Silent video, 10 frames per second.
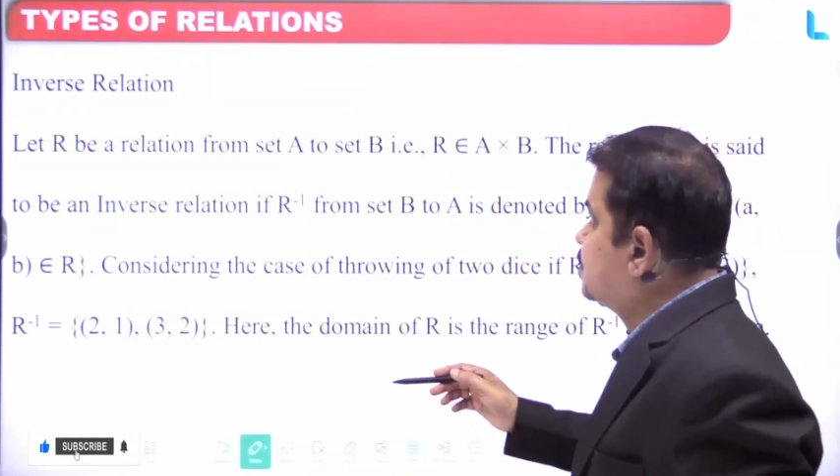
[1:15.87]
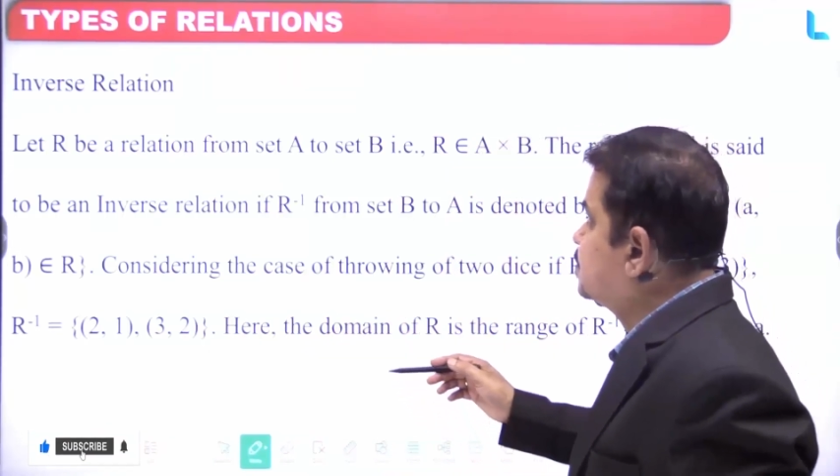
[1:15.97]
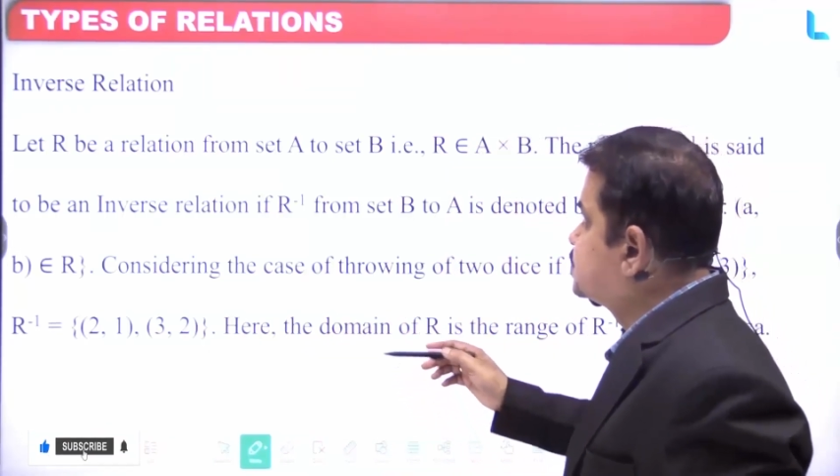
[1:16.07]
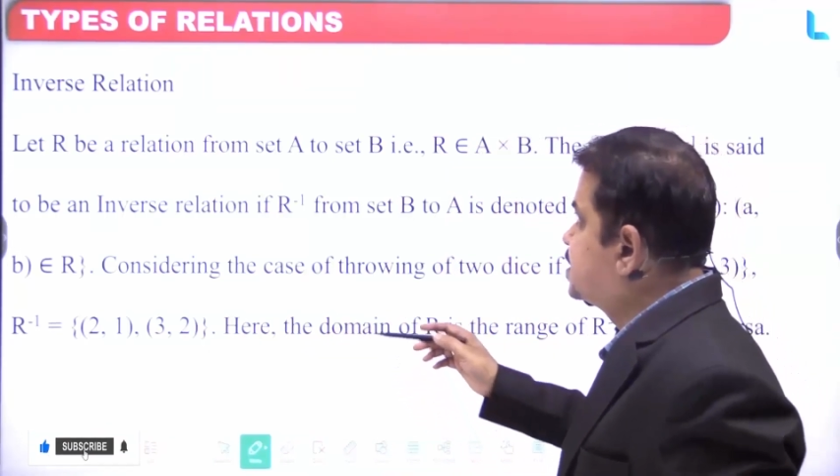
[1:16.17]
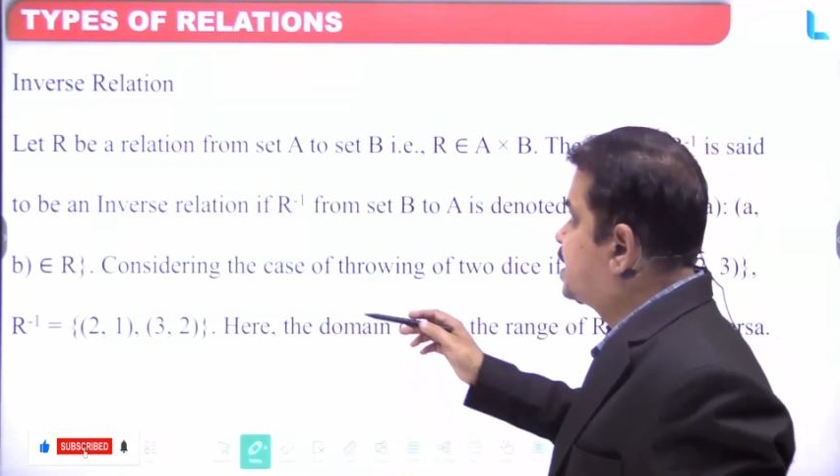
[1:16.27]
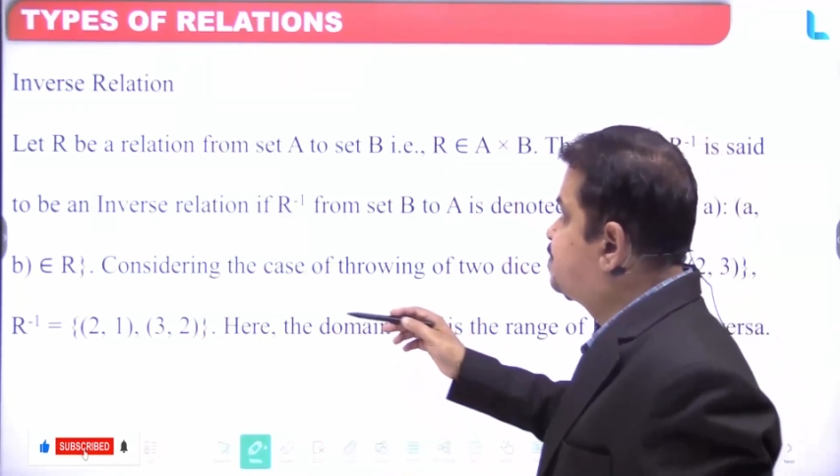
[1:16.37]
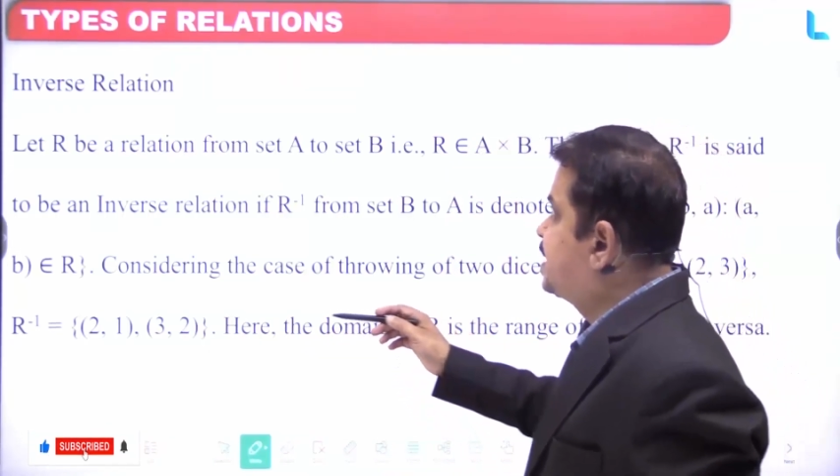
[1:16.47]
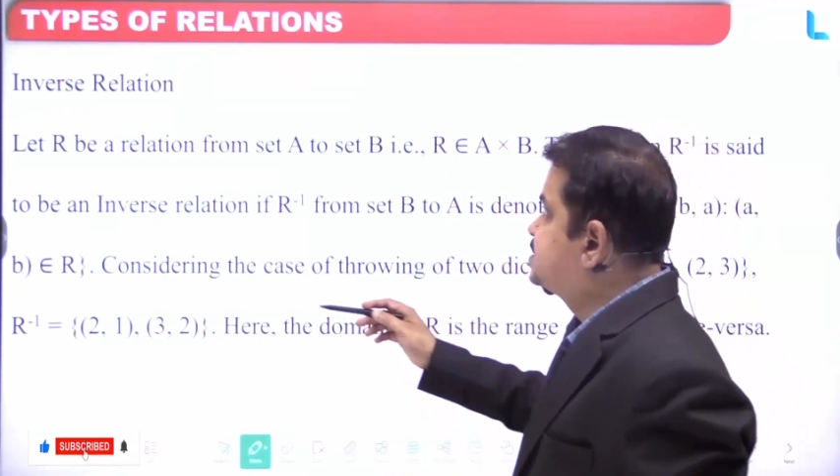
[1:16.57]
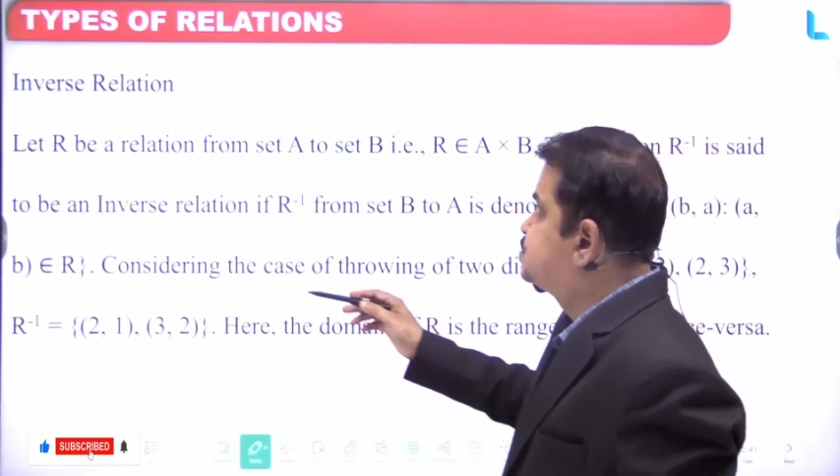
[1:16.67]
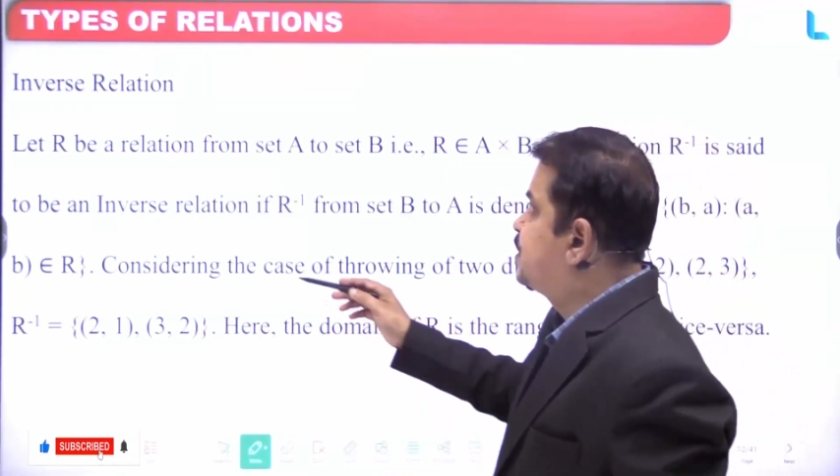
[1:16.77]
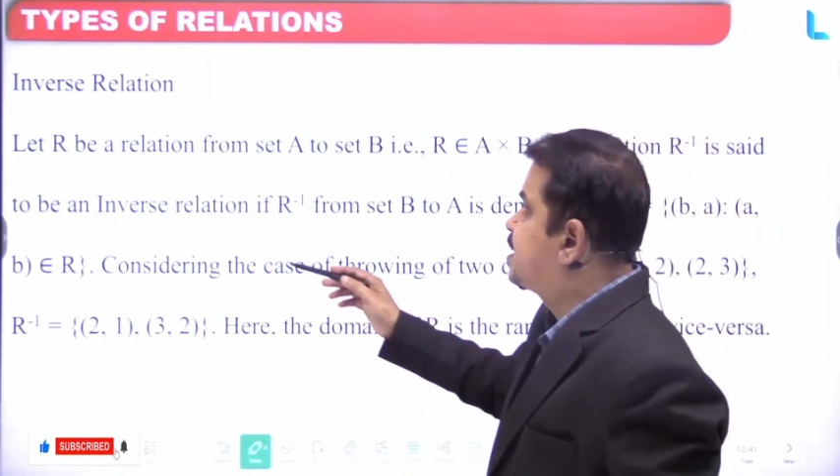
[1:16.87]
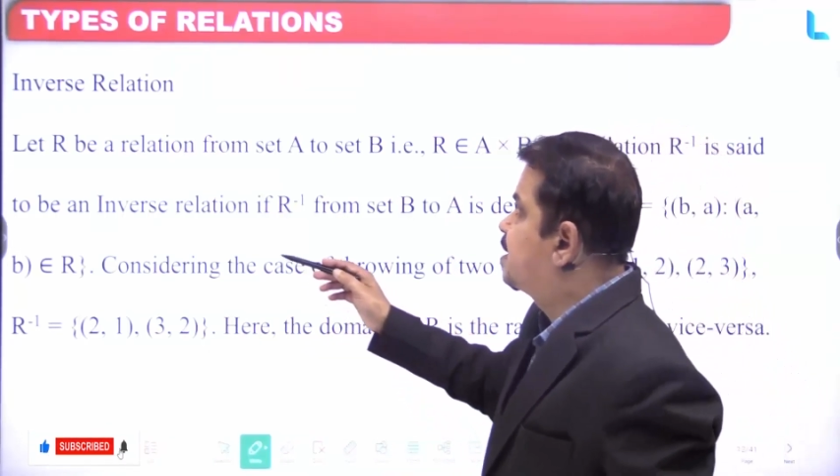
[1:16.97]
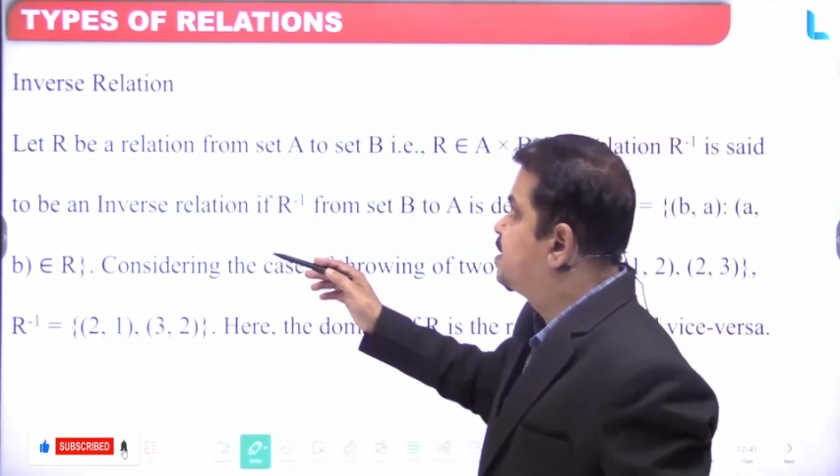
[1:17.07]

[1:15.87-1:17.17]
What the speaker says: So that means we can